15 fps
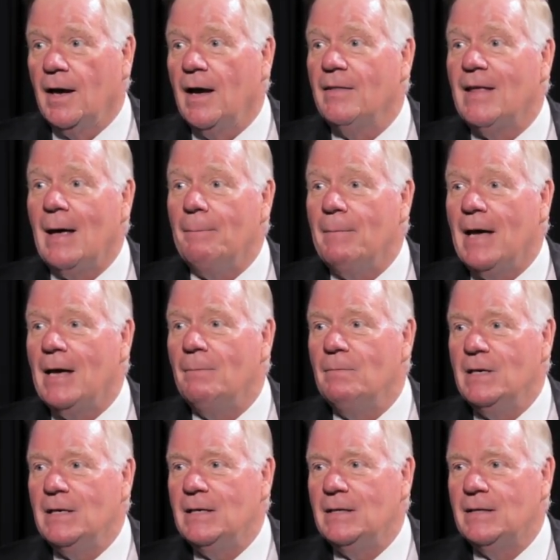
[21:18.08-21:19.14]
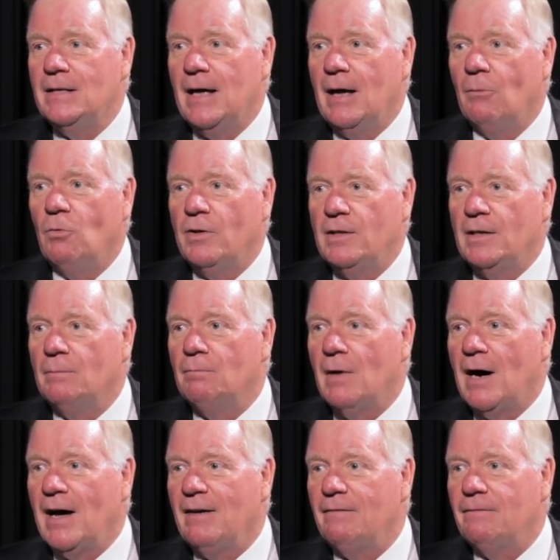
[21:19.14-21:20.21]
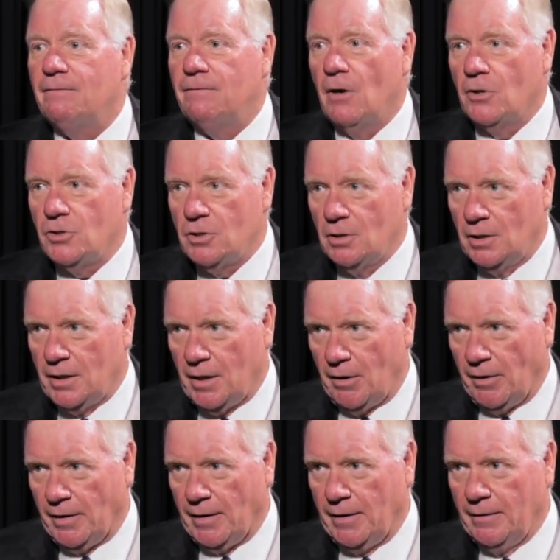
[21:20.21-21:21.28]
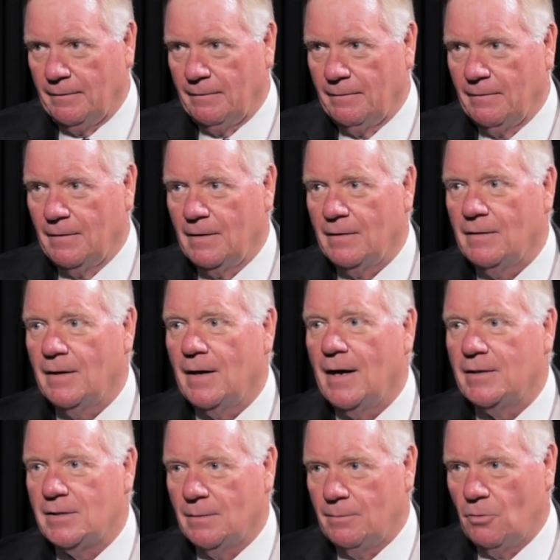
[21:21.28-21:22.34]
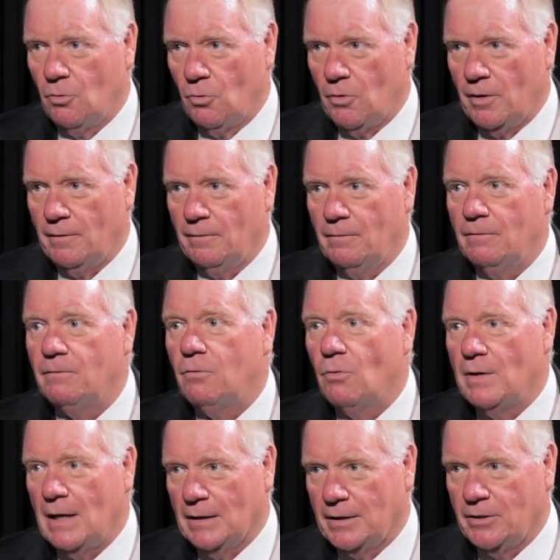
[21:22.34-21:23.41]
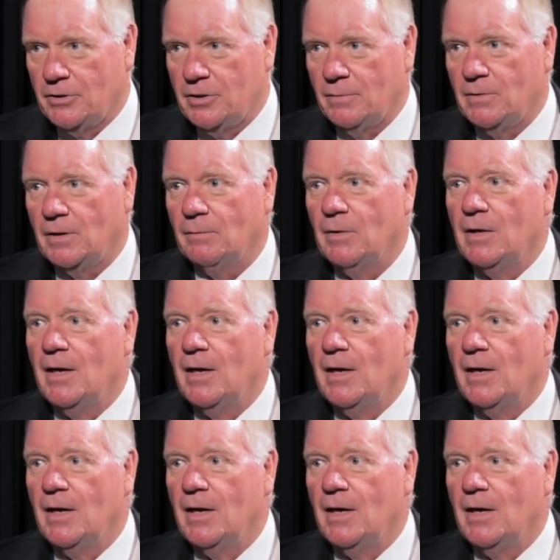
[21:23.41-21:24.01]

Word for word: That may mean that within my functional area that I support for that leadership team,